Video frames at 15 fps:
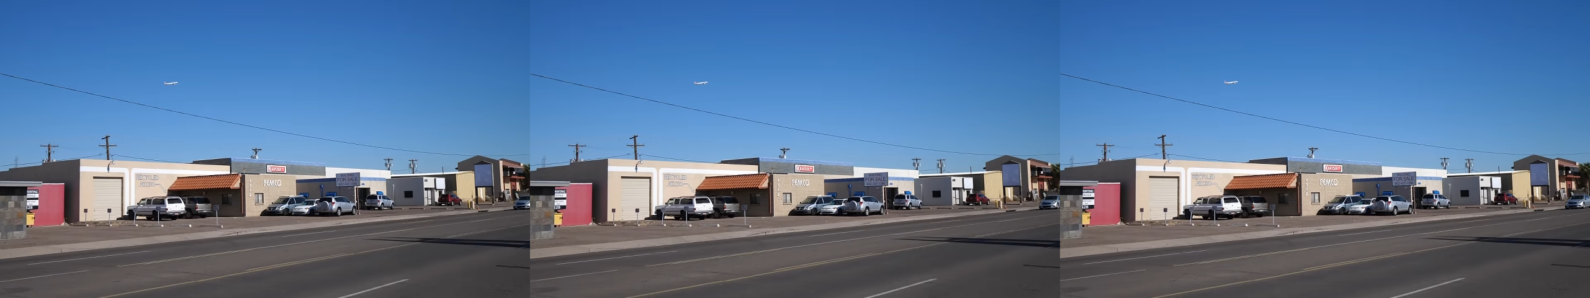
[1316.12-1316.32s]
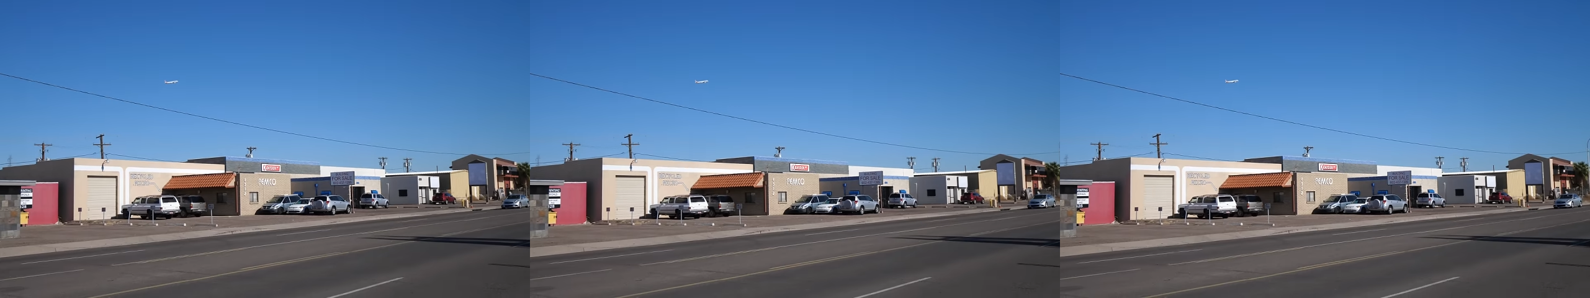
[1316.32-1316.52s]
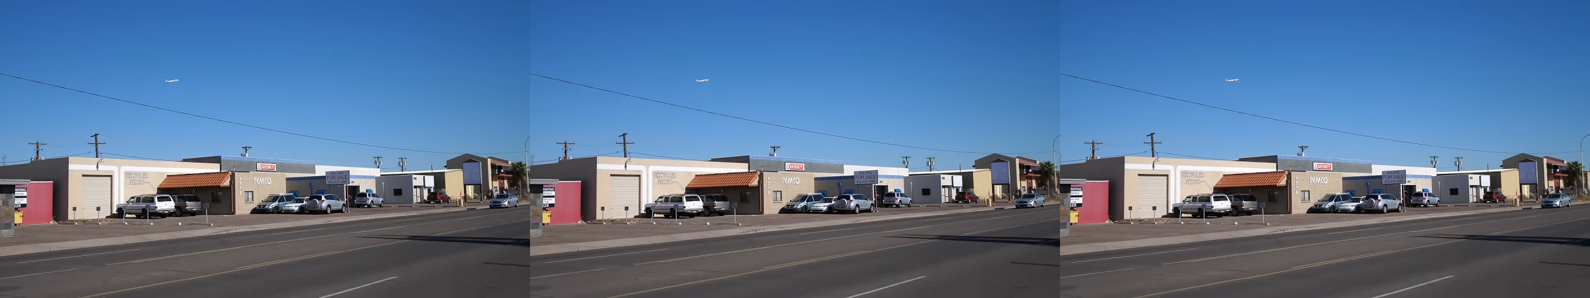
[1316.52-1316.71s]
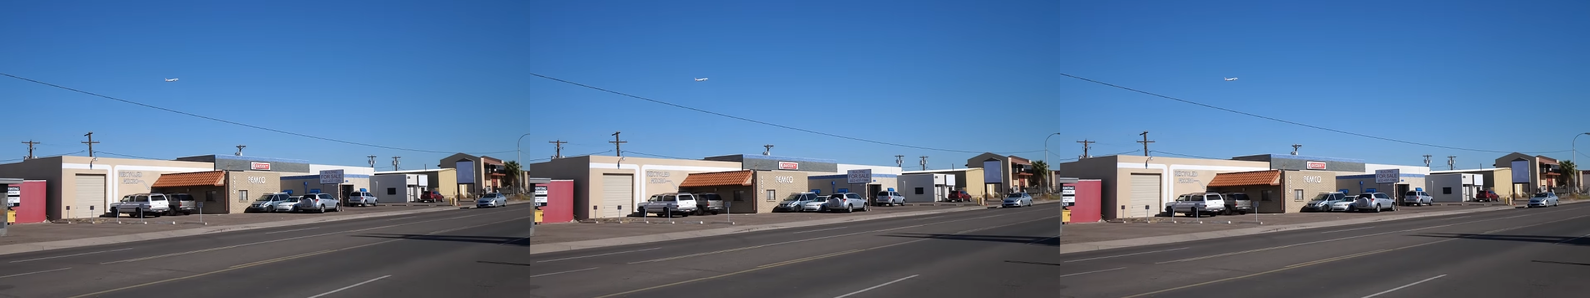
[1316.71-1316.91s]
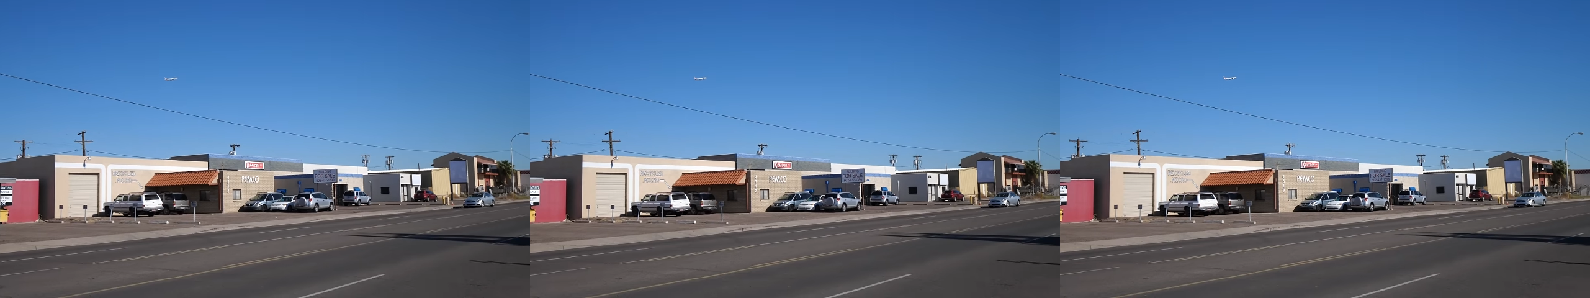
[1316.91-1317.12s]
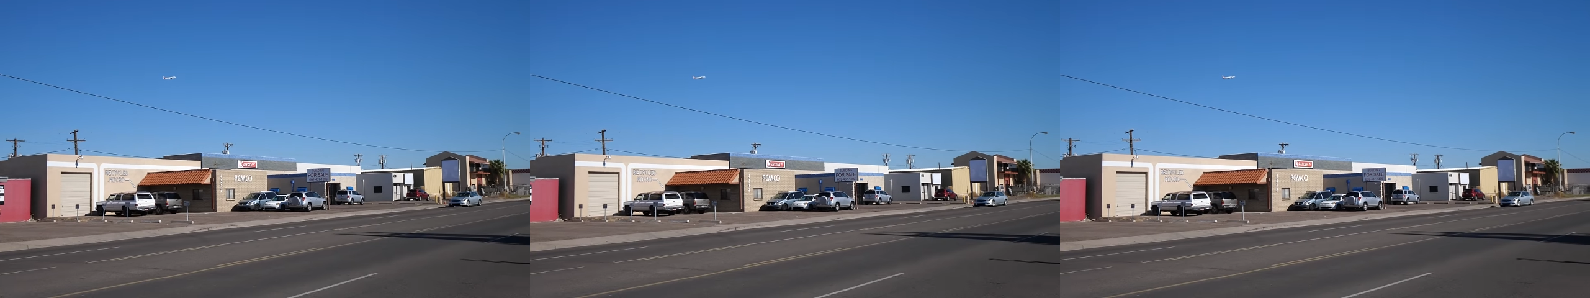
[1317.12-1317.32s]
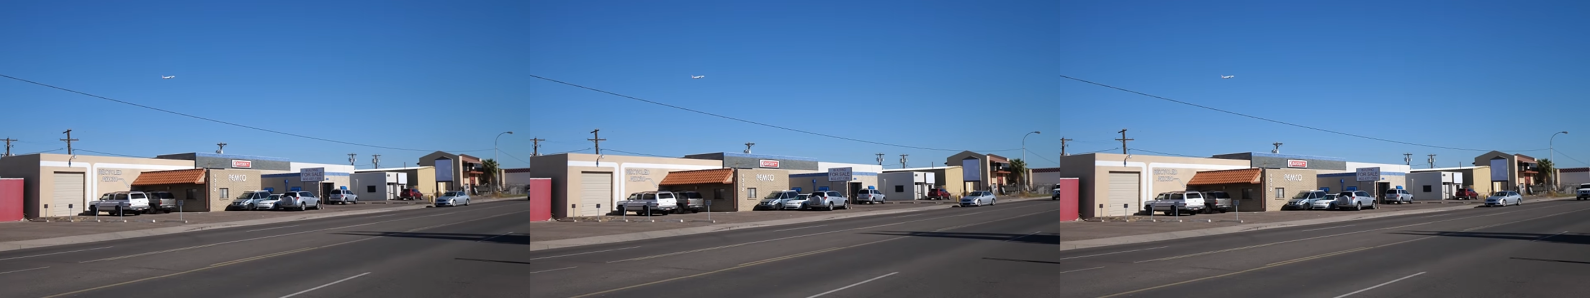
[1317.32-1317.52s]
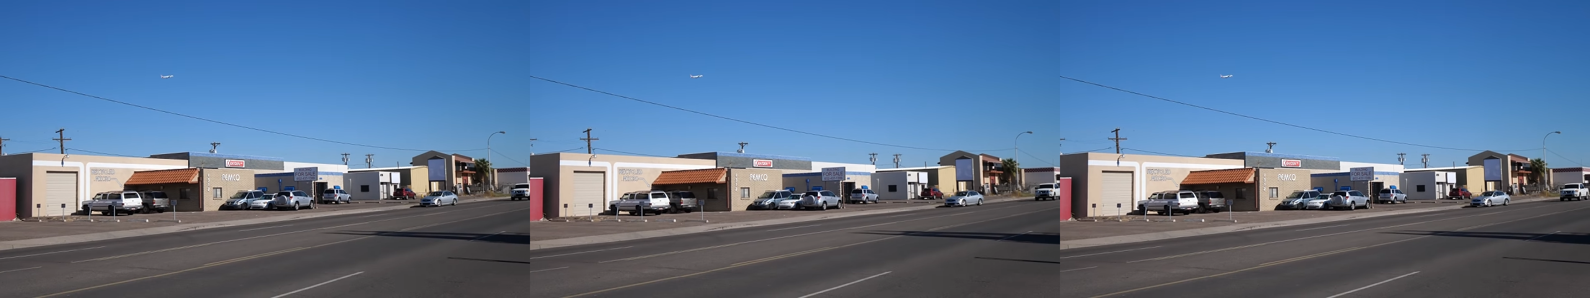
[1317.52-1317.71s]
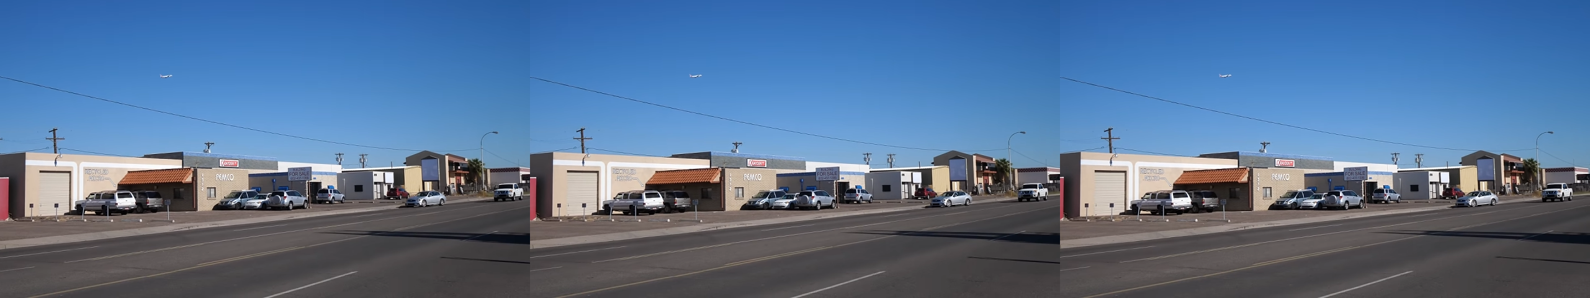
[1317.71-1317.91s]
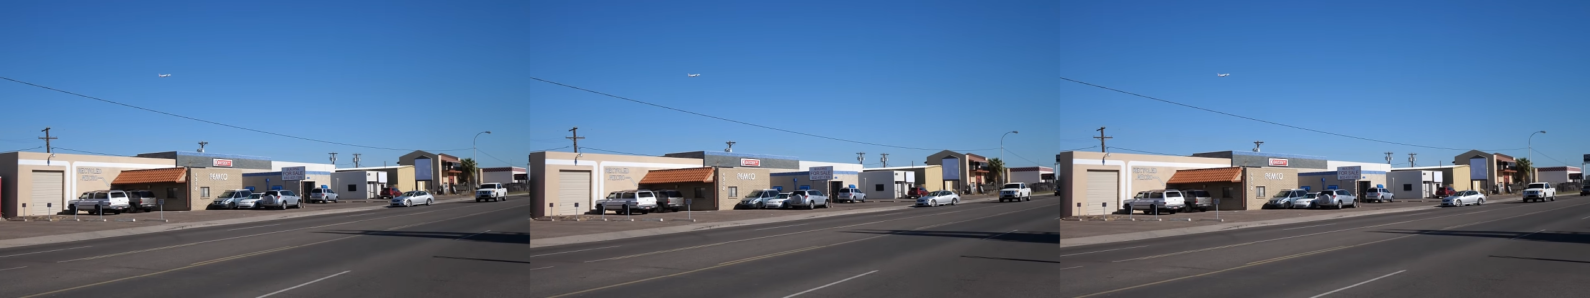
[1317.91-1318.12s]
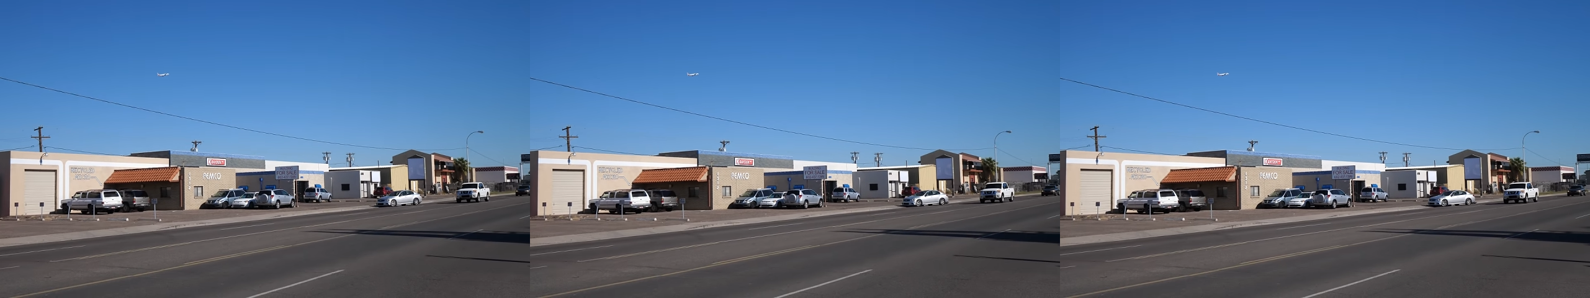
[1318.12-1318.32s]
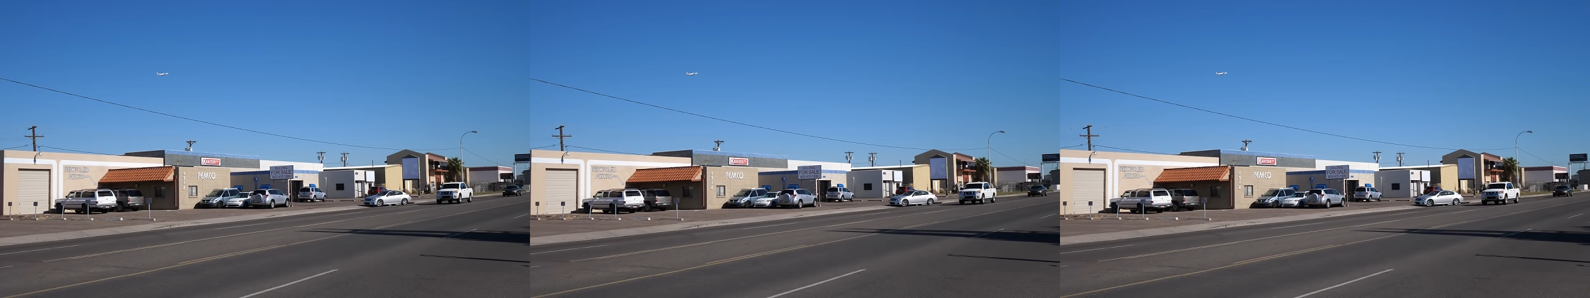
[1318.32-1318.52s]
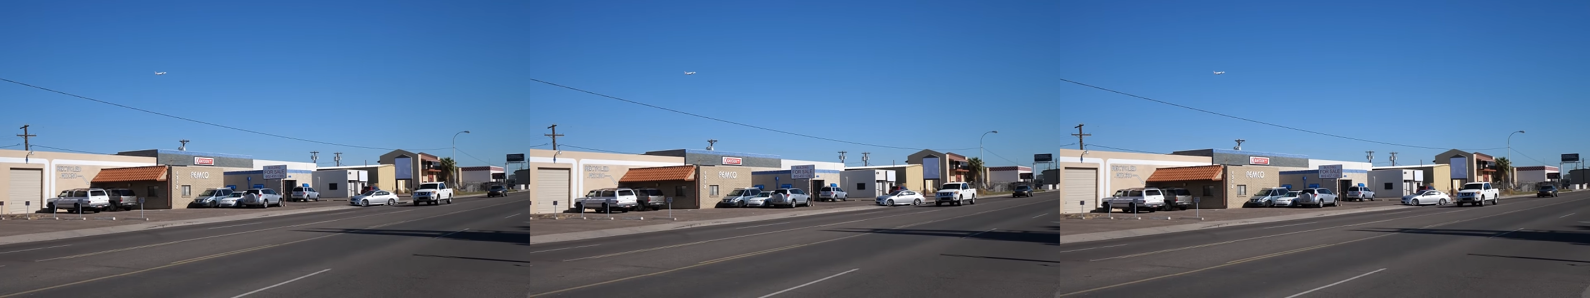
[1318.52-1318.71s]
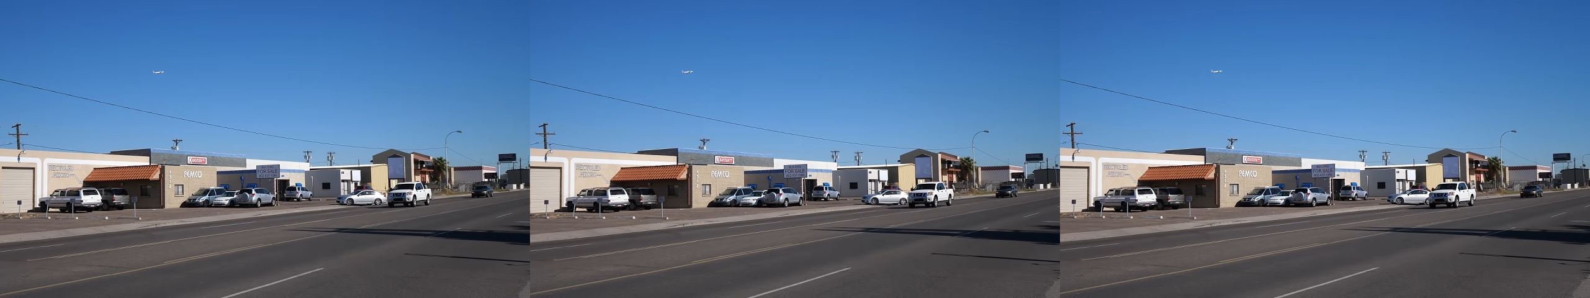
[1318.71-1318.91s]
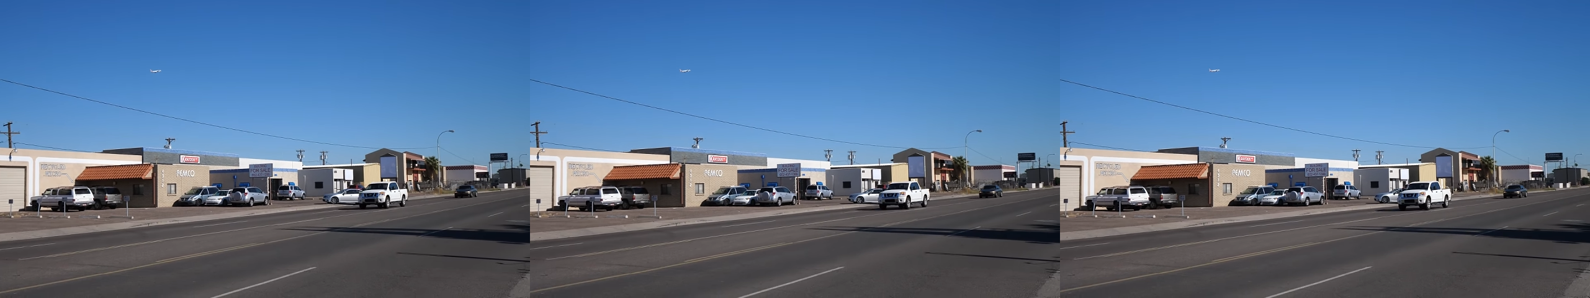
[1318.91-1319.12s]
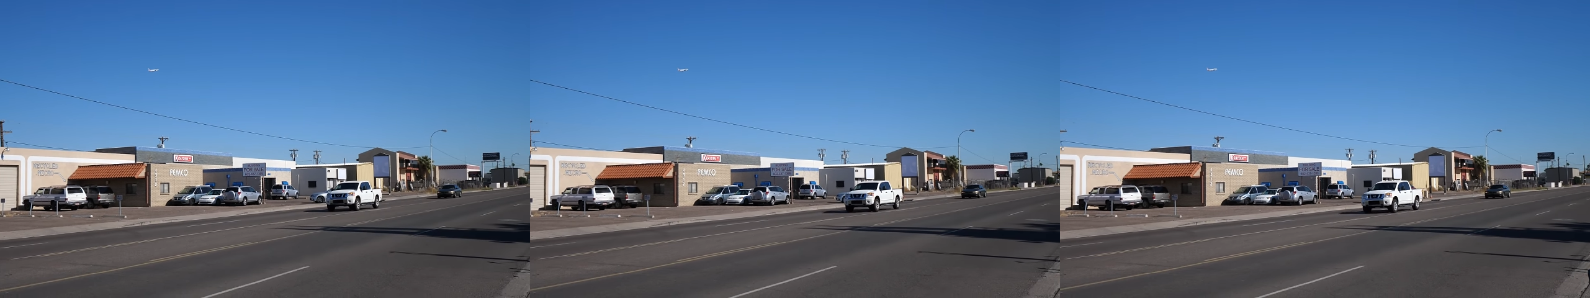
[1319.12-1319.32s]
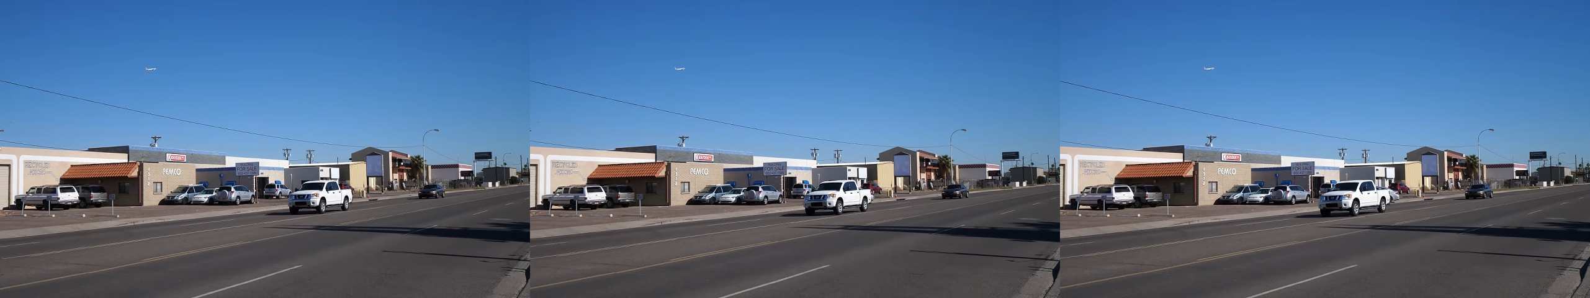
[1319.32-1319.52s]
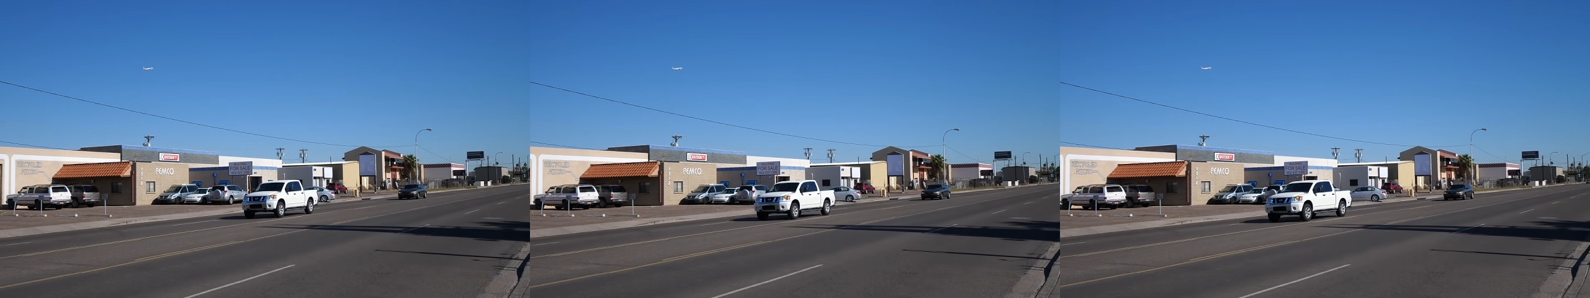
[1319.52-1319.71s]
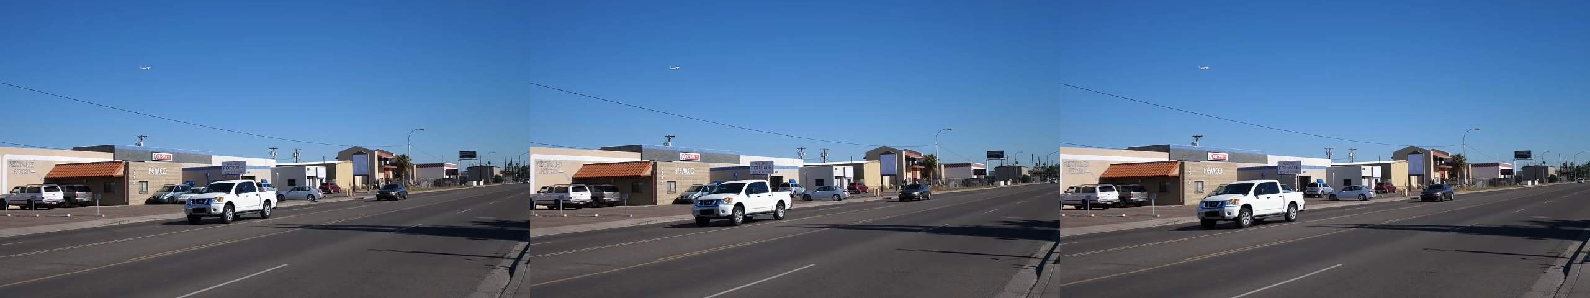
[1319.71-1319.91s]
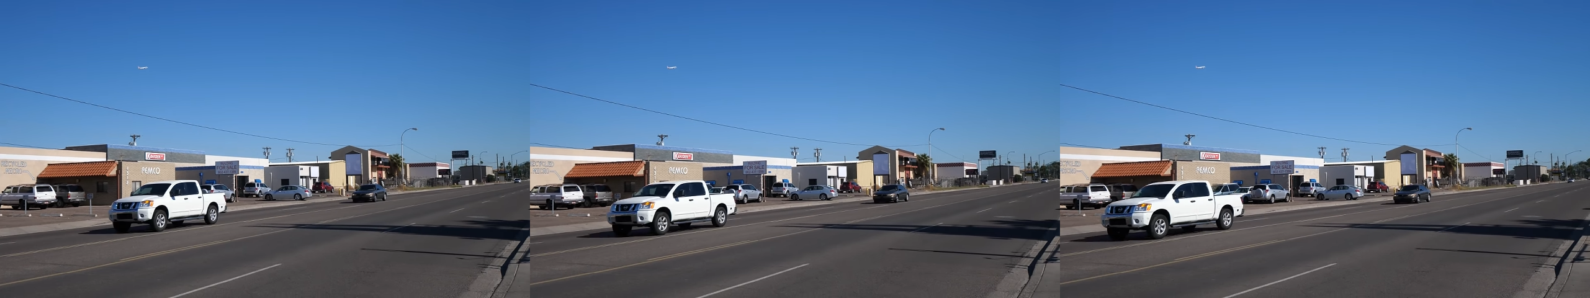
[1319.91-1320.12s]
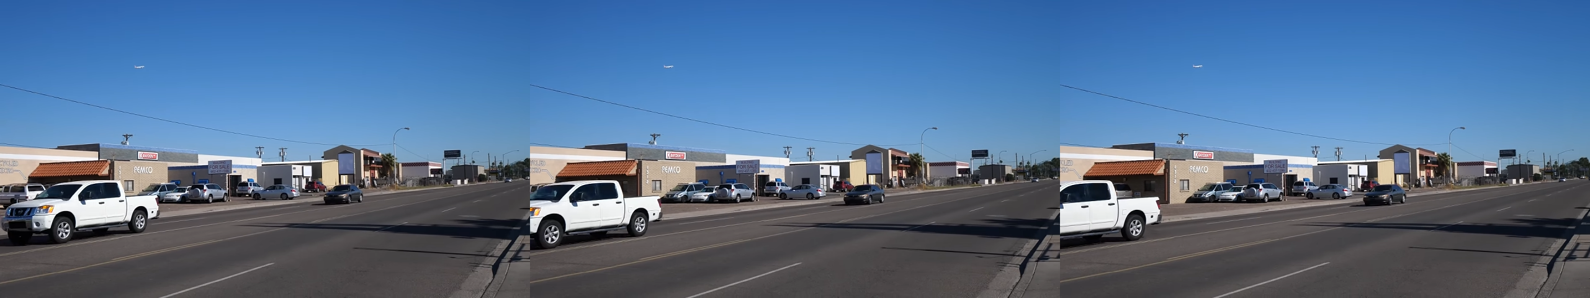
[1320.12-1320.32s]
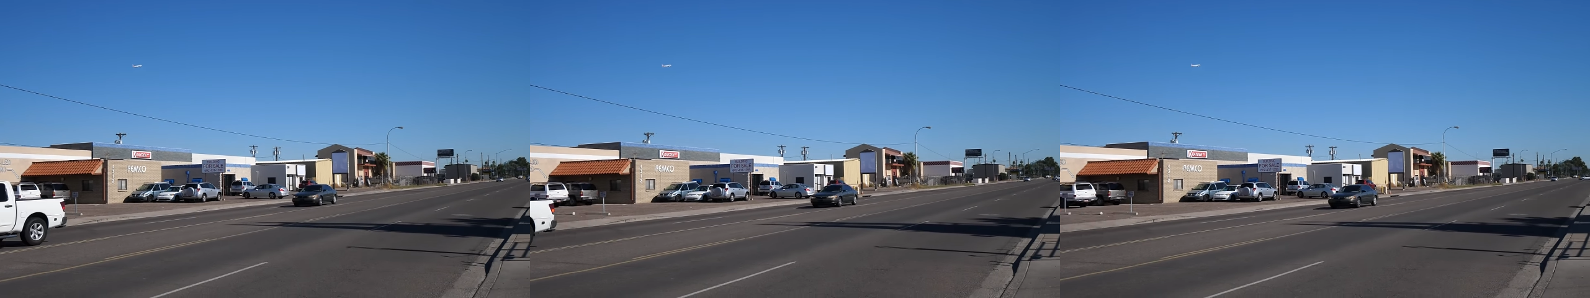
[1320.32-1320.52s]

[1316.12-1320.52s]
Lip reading: (no speaker visible)